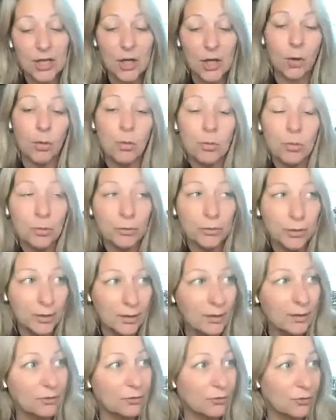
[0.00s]
the old
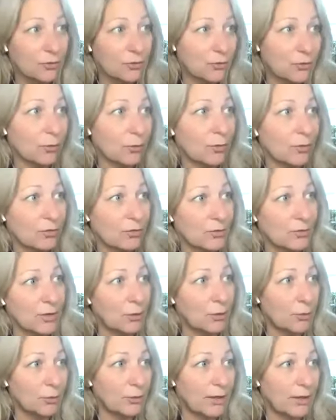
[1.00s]
stories, the
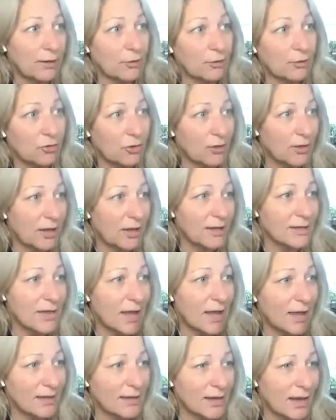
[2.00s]
old energy, and
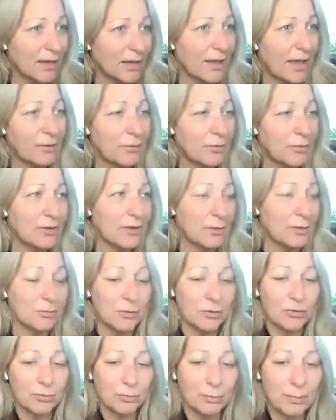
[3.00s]
not allowing them
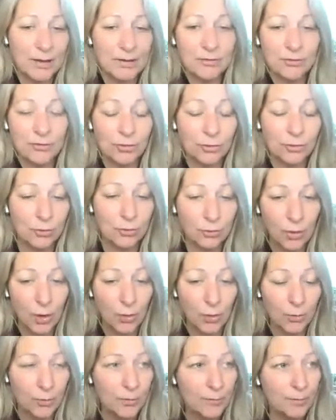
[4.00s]
the space to
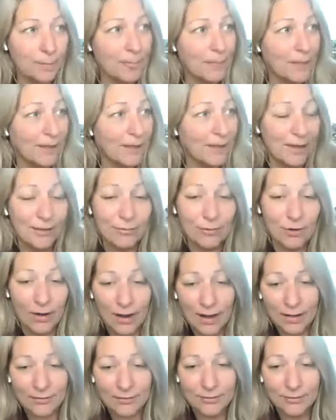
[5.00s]
grow. If our
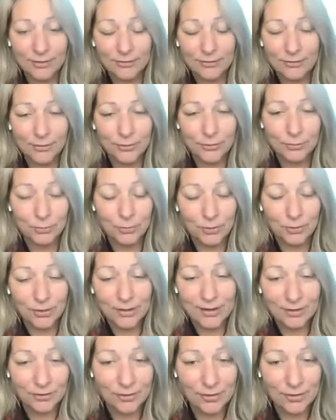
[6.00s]
ancestors were
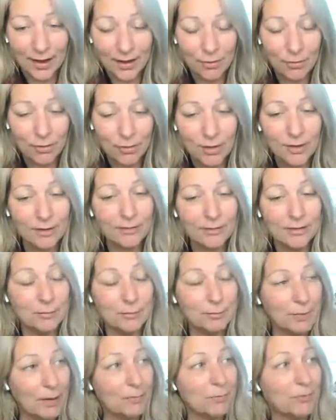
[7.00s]
here now,
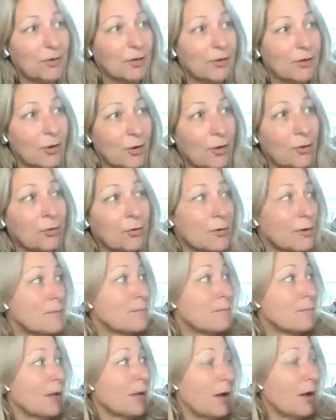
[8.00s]
they'd probably say, oh,
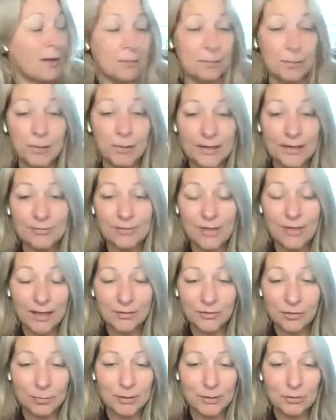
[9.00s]
I believe
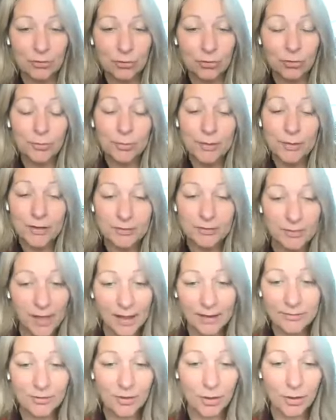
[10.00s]
that to be true because
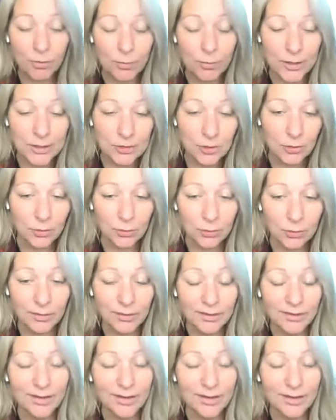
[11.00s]
that's all we knew.